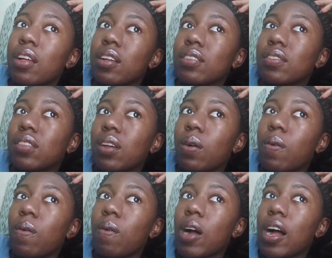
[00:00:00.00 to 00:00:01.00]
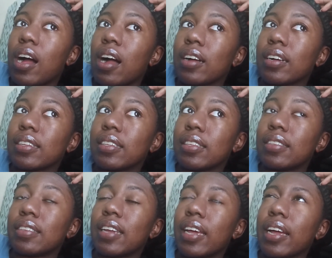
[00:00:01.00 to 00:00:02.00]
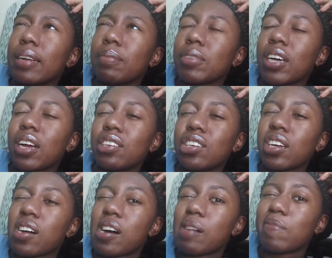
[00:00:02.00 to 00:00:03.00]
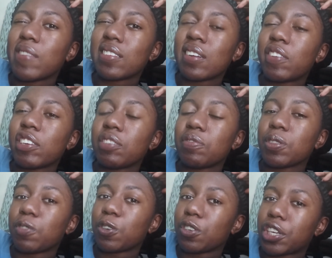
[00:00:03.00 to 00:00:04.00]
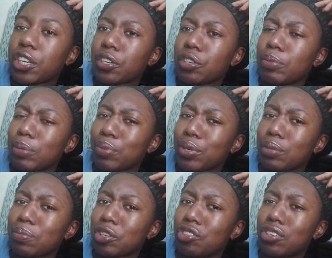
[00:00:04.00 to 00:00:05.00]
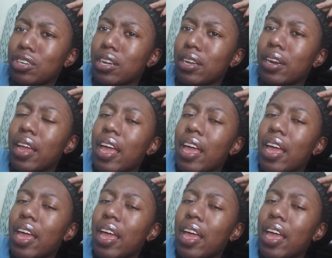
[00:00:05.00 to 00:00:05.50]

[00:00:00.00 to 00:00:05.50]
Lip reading: So today I'm touching up the stuff I did for the first character, but I'm pretty much done.